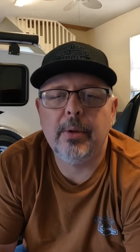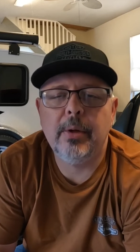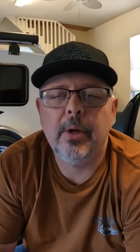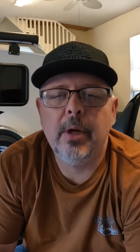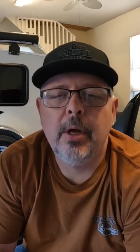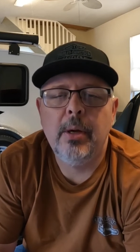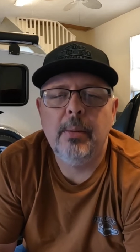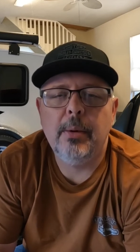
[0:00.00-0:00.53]
But
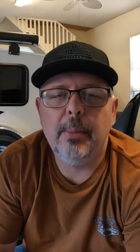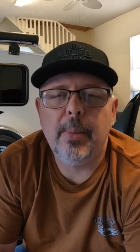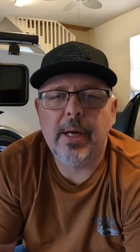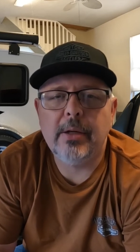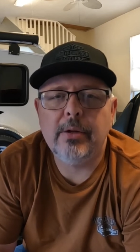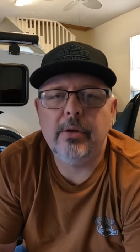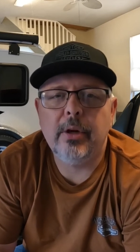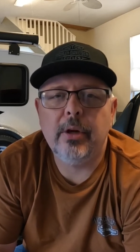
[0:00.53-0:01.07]

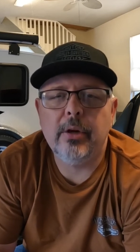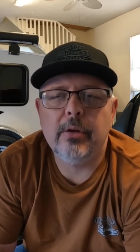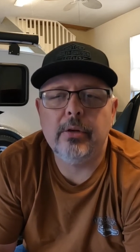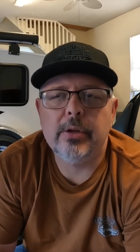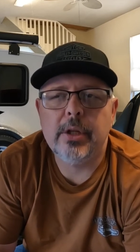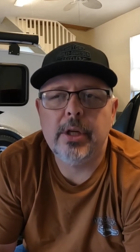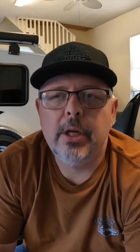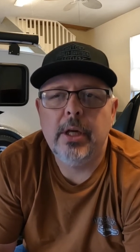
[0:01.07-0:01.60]
back to the
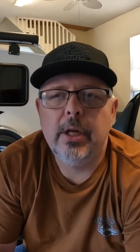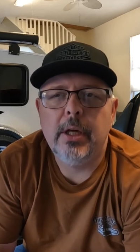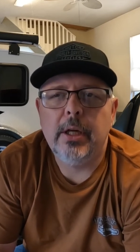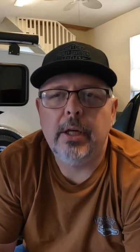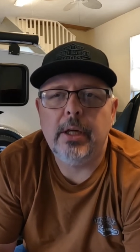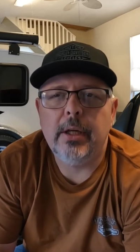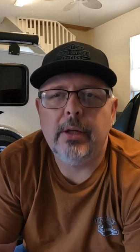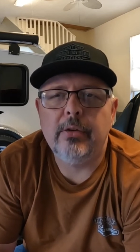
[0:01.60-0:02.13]
others,
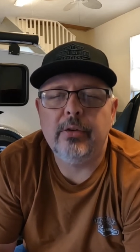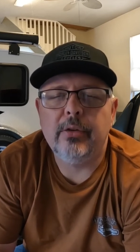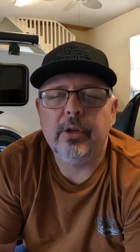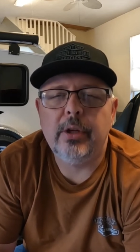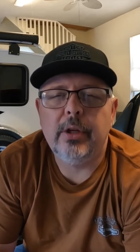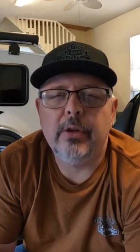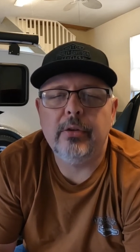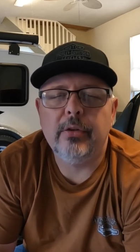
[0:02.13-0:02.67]

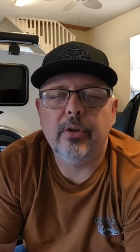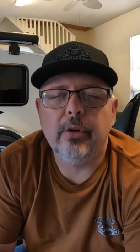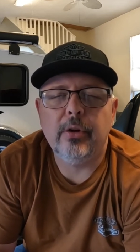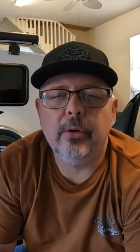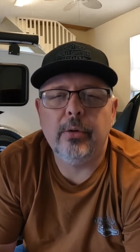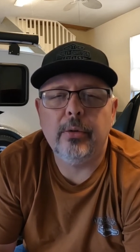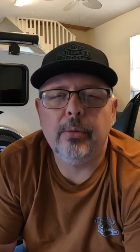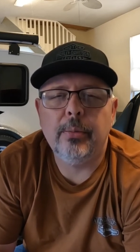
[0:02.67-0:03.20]
is
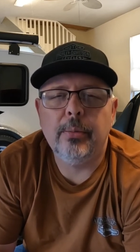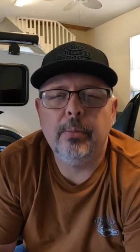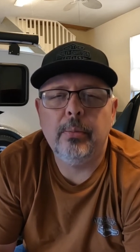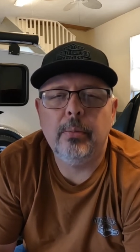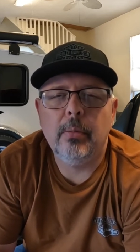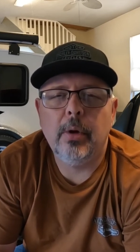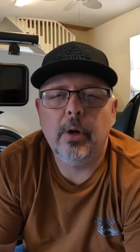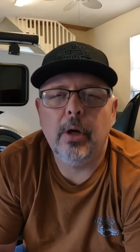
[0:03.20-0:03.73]
there
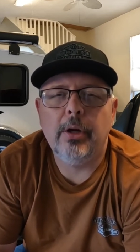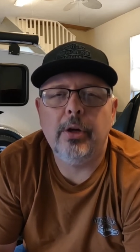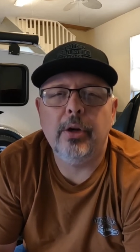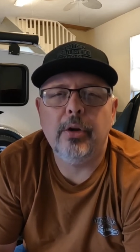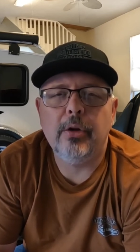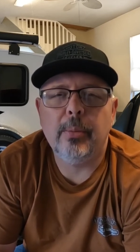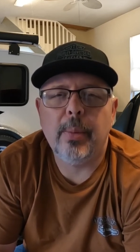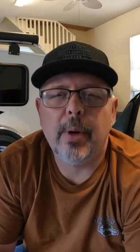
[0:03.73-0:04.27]

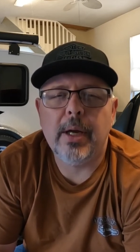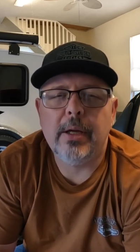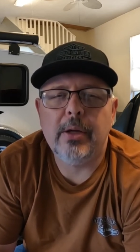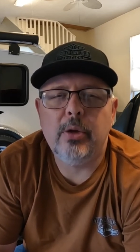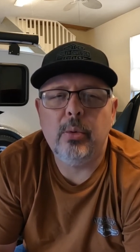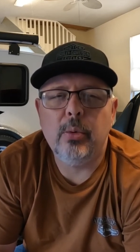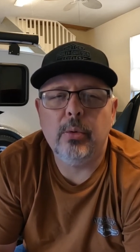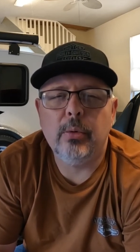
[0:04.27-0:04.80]
another
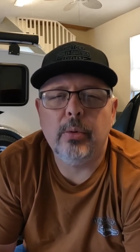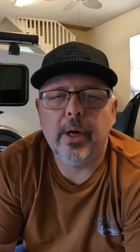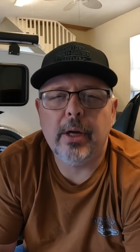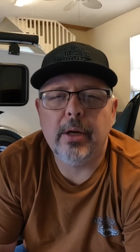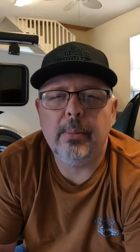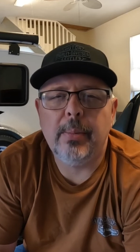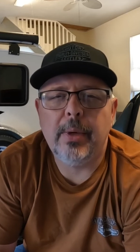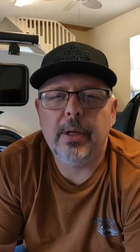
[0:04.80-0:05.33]
bike you would
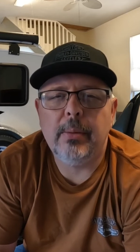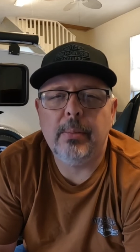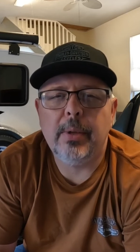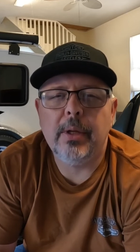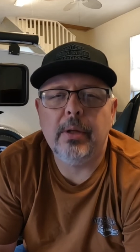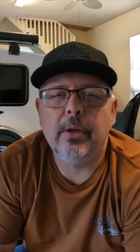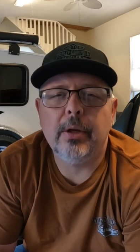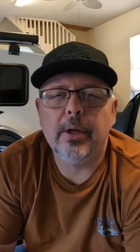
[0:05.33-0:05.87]
recommend
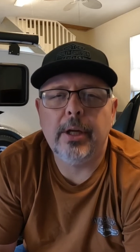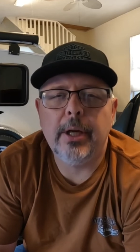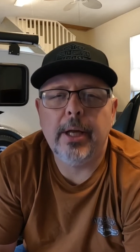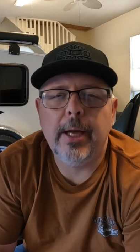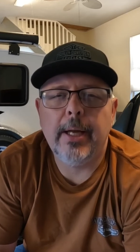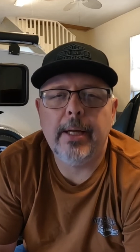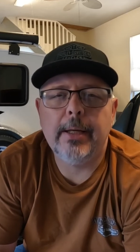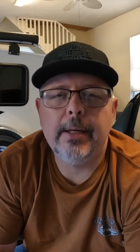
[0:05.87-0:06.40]
me looking
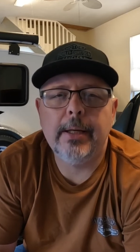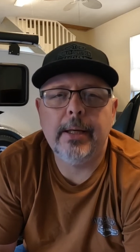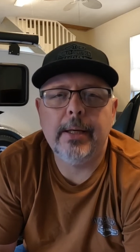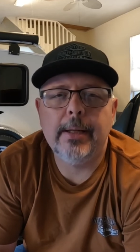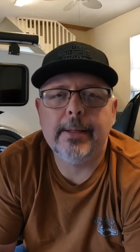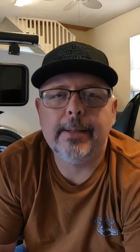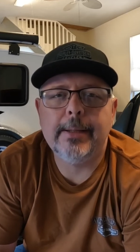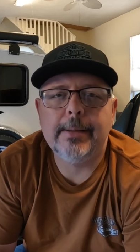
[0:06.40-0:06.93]
at?
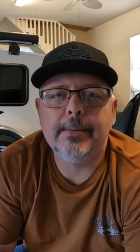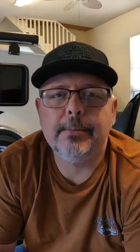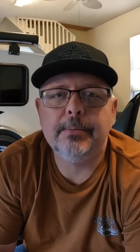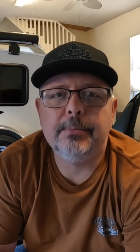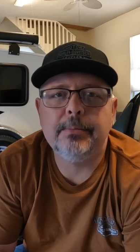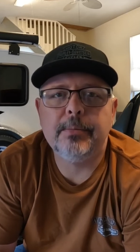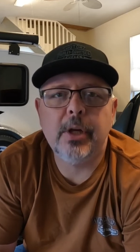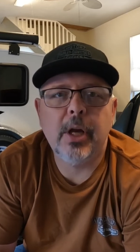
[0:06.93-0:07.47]

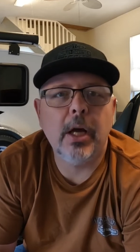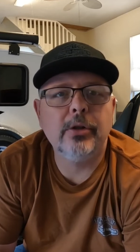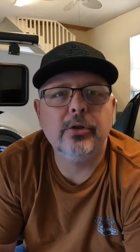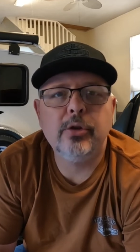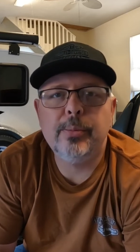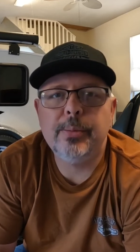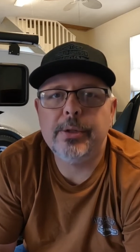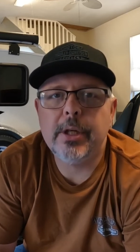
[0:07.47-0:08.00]
Not
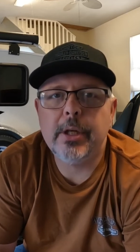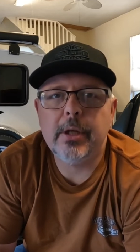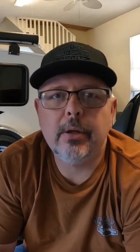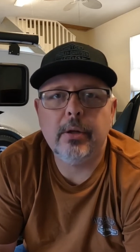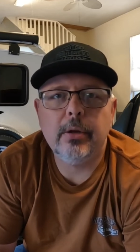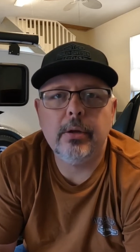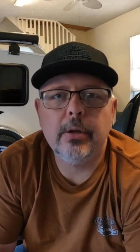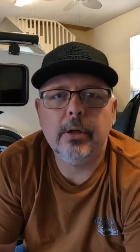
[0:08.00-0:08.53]
too
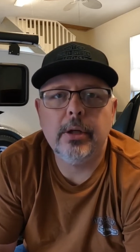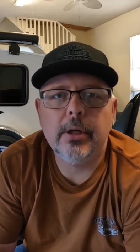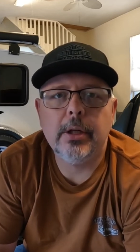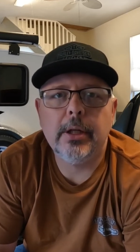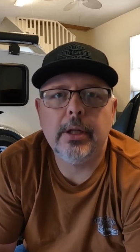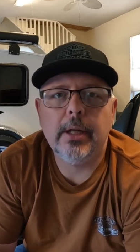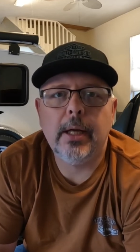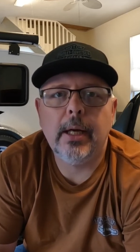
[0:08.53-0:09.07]
particular.
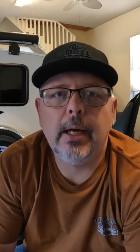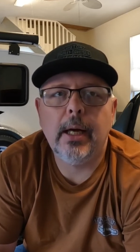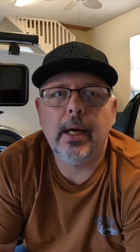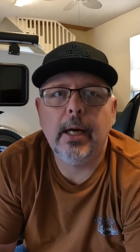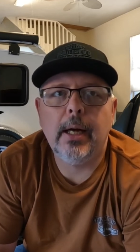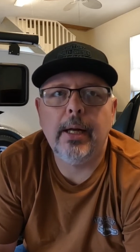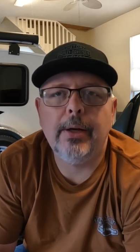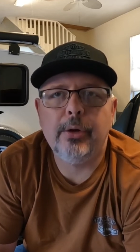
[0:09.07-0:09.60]

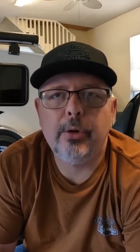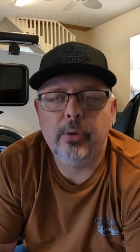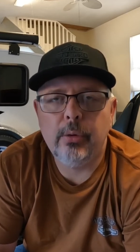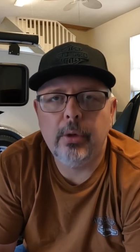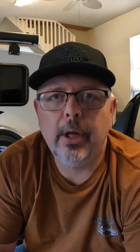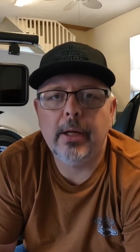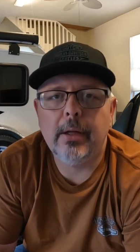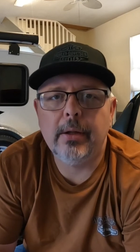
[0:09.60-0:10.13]
I do
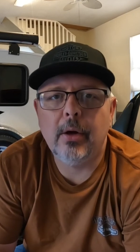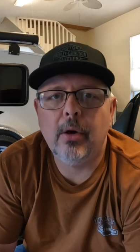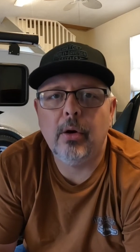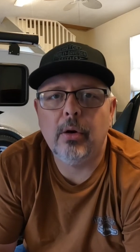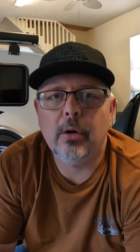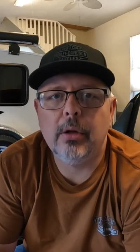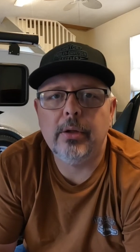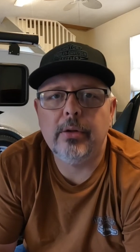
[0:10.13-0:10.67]
like the
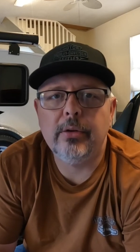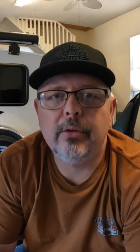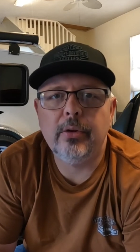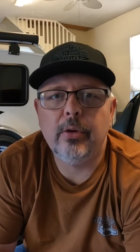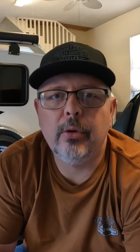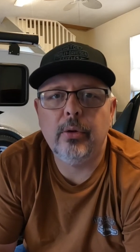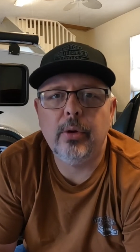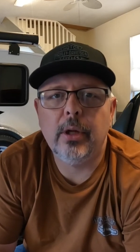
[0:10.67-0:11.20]
Harleys
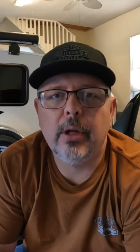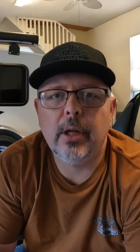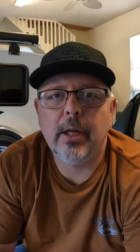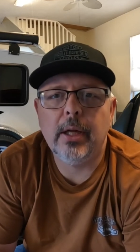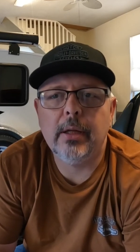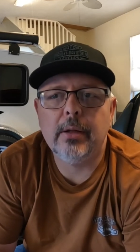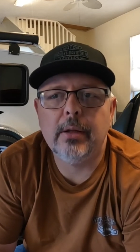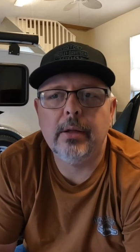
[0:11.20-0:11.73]
though. I
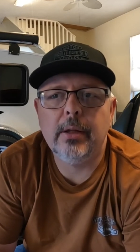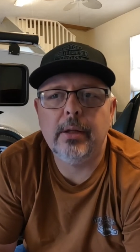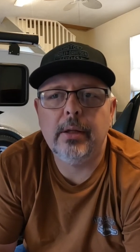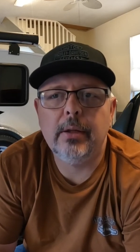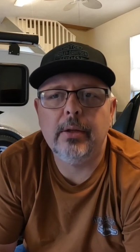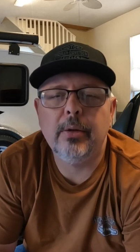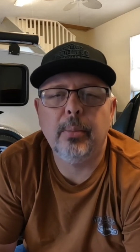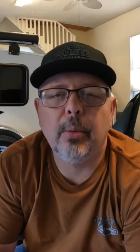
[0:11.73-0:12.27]
like
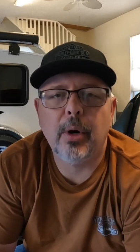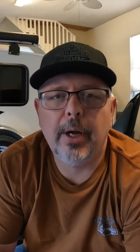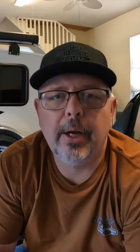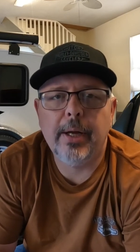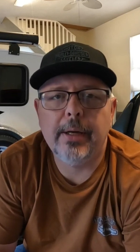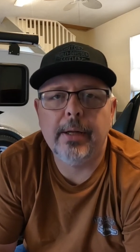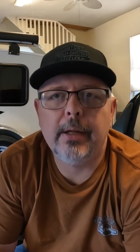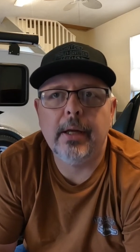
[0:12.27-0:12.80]
the
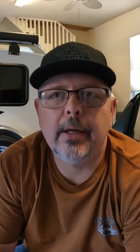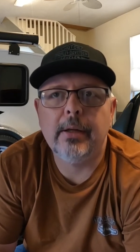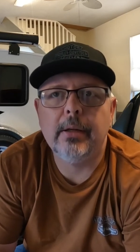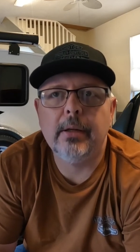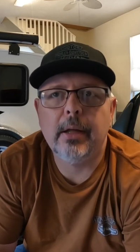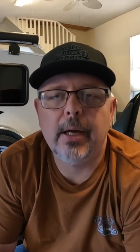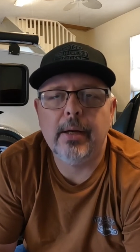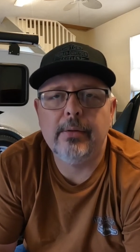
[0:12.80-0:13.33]
brand, I like the
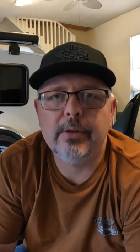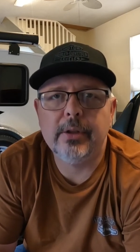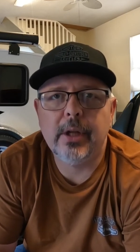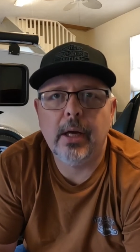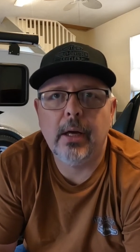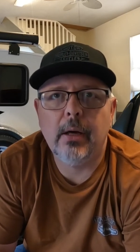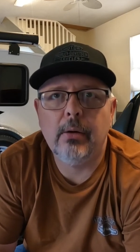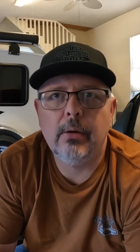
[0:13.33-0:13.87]

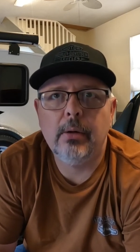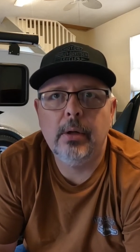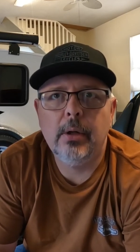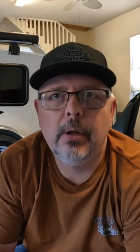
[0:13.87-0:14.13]
lifestyle,